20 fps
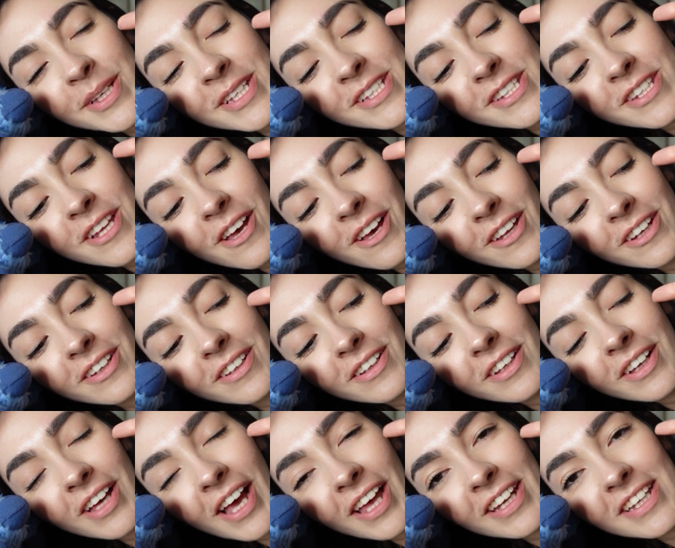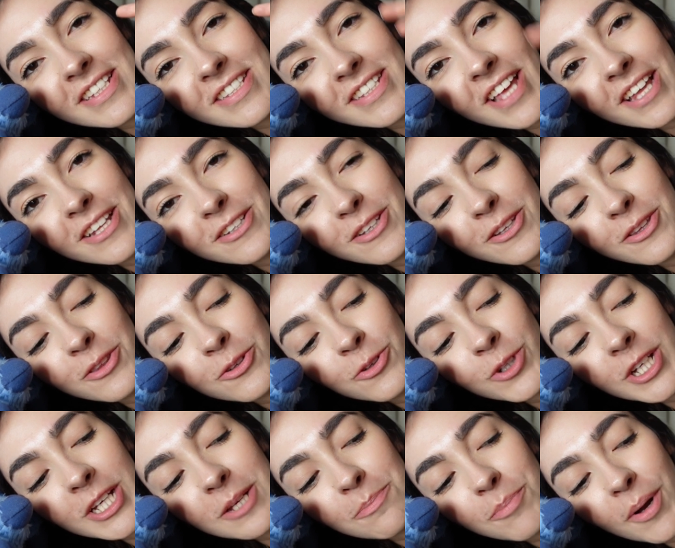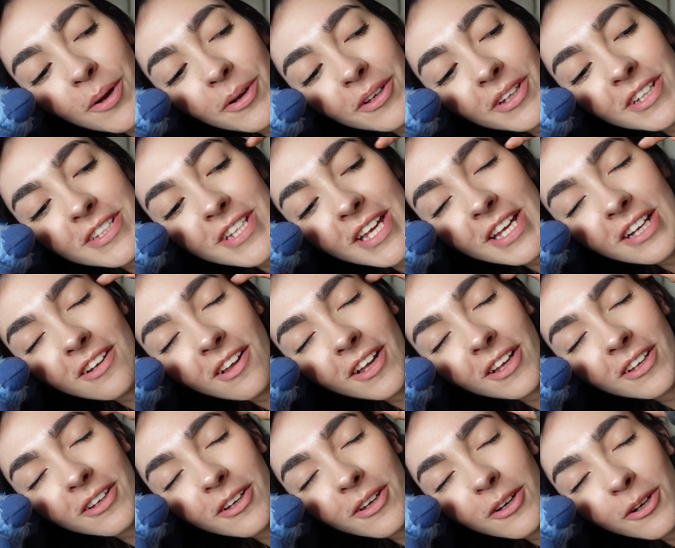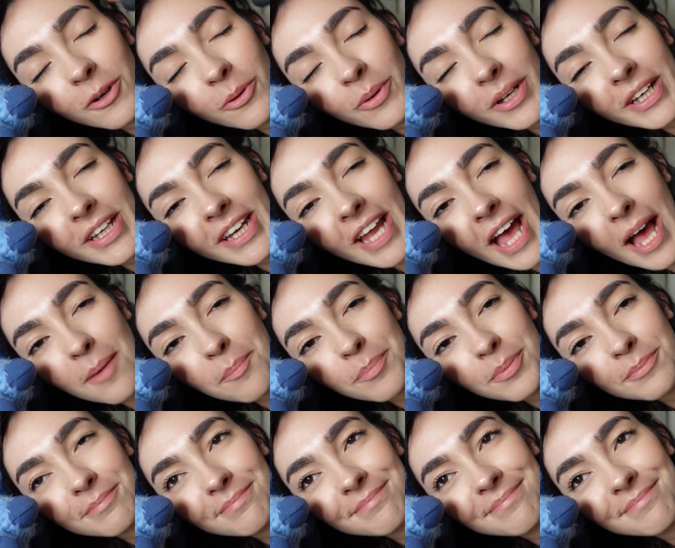is done and it's 10 to 3, but I'm going to take like a quick nap.